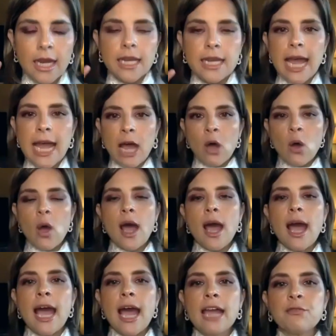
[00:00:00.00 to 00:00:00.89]
Now,
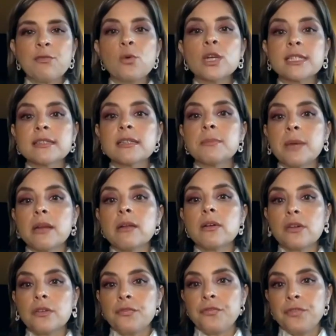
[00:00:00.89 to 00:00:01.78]
I've worked in the
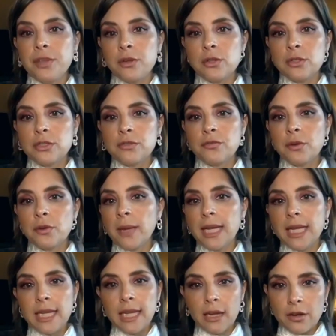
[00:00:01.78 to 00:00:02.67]
medical field for
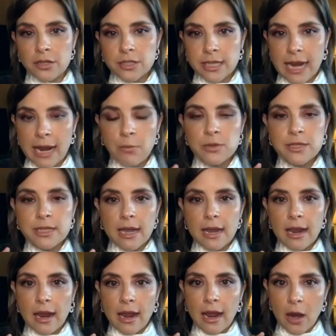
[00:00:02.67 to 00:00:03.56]
many years, and I was
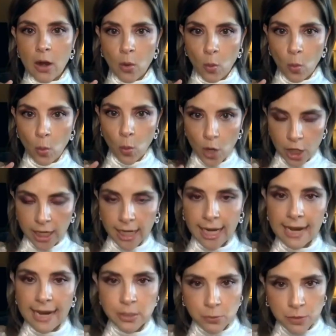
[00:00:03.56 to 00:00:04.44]

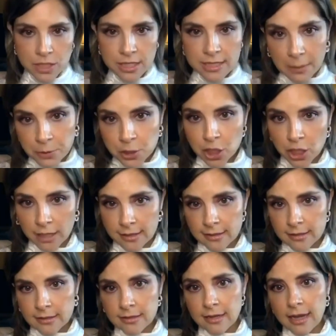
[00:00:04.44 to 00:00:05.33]
working as a
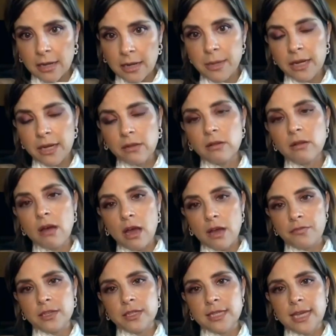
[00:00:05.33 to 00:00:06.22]
receptionist at a medical
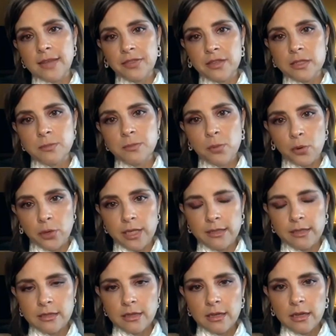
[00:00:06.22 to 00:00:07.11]
office at this
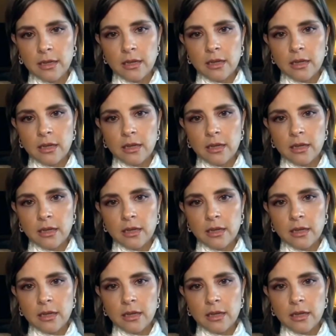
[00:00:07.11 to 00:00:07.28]
point.